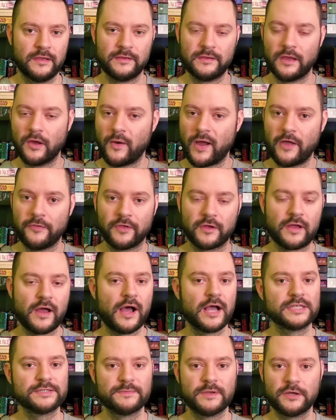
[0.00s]
you know, out in the
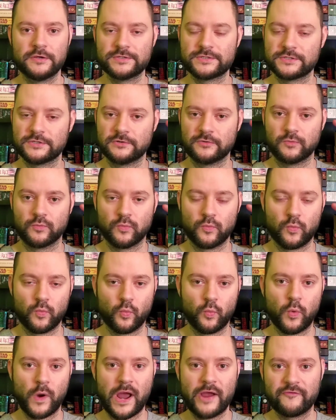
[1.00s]
cosmos or
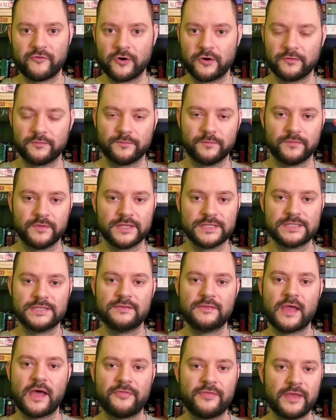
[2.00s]
wherever this
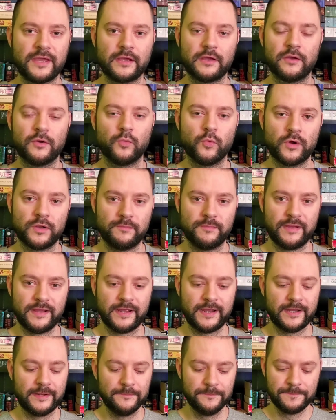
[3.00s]
nothing would
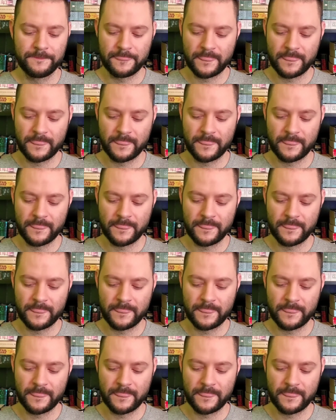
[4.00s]
be.